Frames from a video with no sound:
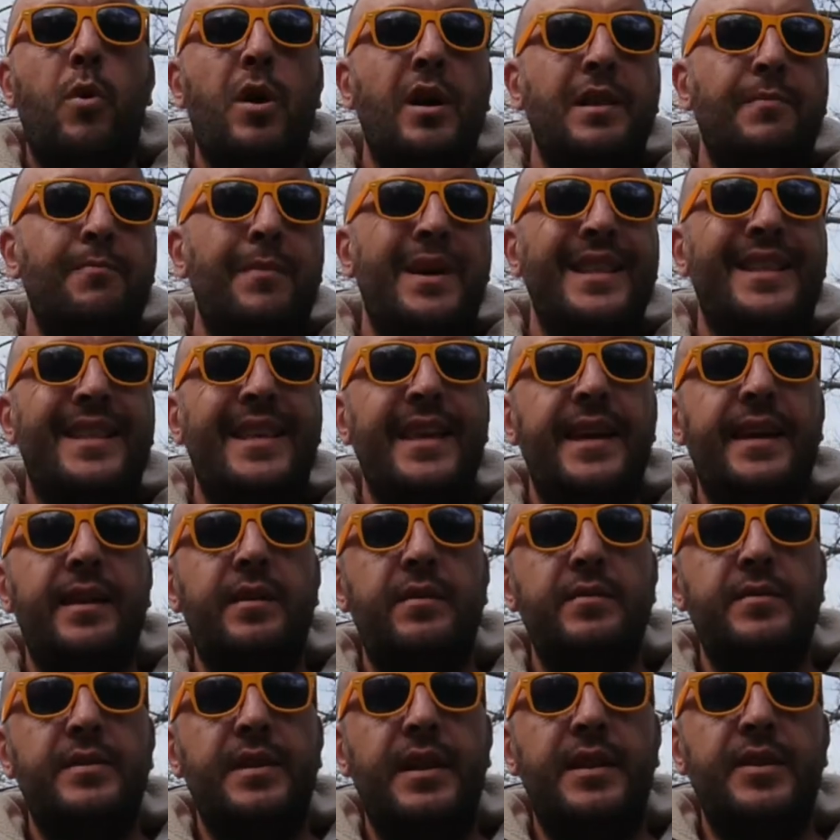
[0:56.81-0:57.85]
what
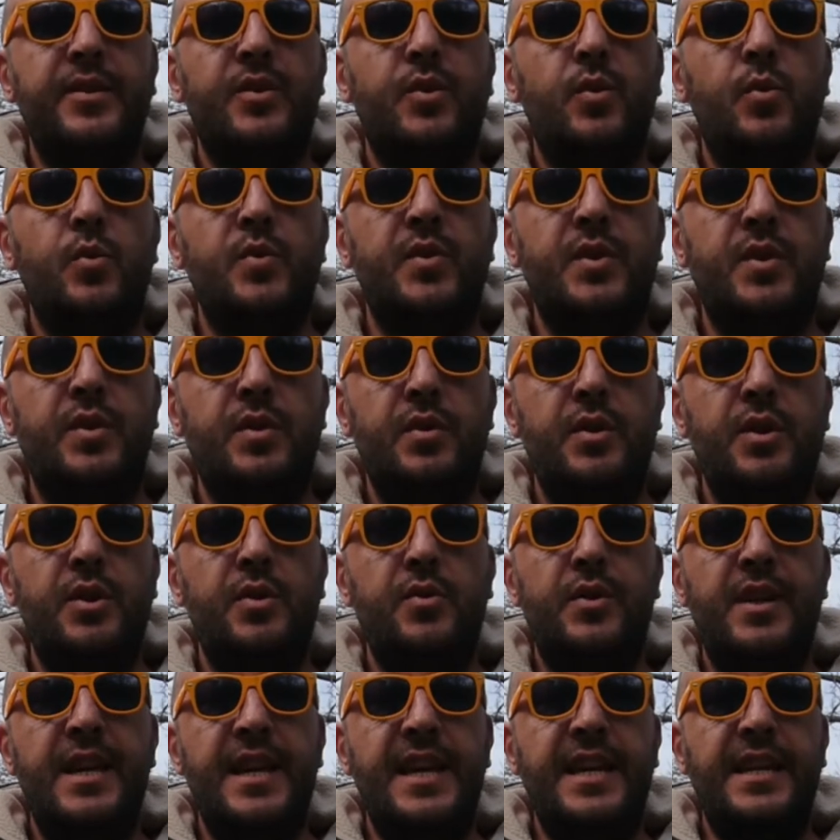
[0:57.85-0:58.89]
materials and tools
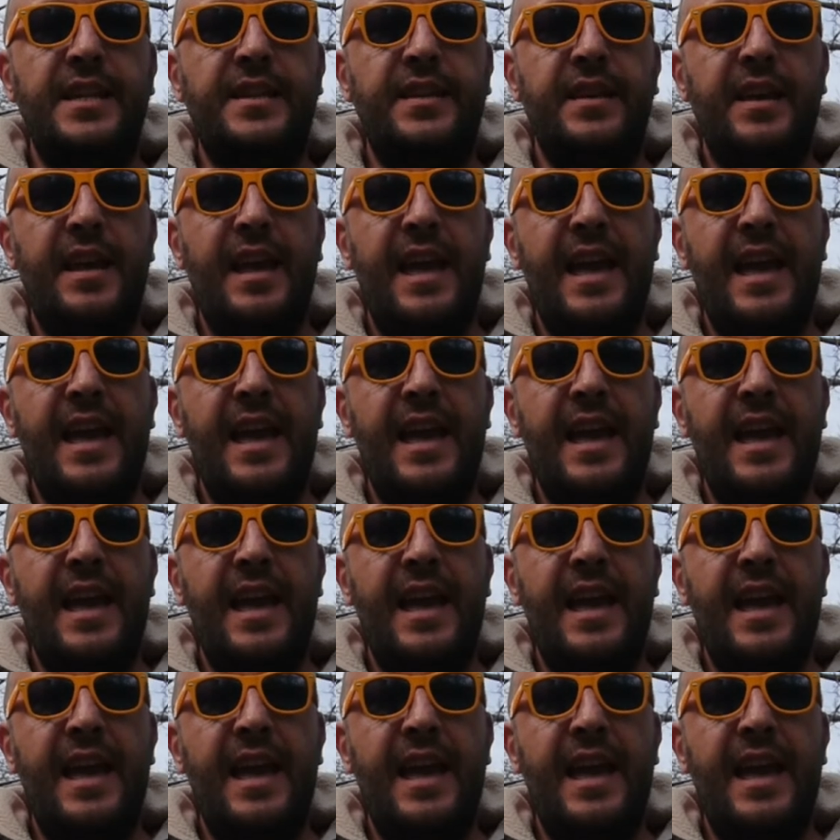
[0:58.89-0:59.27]
you need,